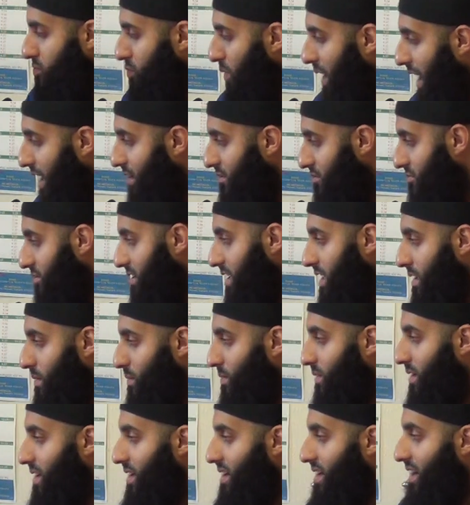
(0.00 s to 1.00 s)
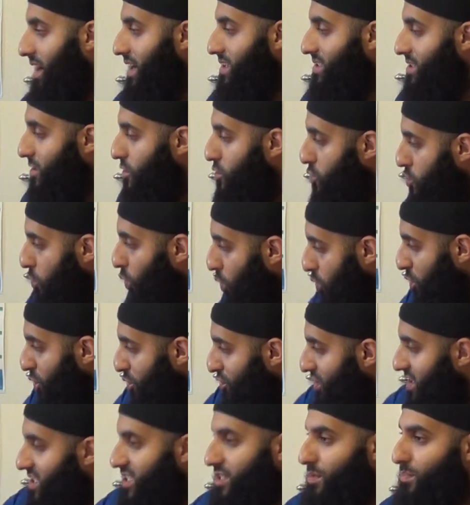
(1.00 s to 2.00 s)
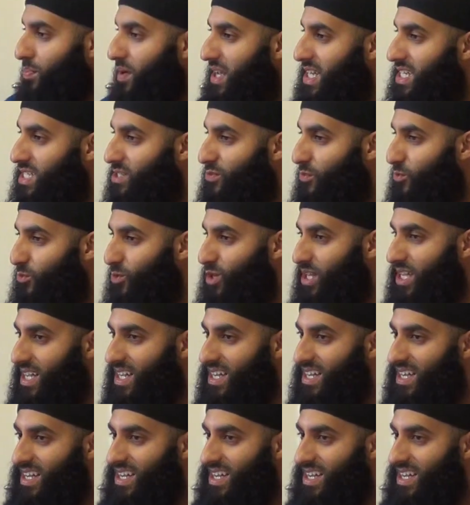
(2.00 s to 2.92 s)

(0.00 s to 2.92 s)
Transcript: so angry at him. I said, You are the reason the plane is falling.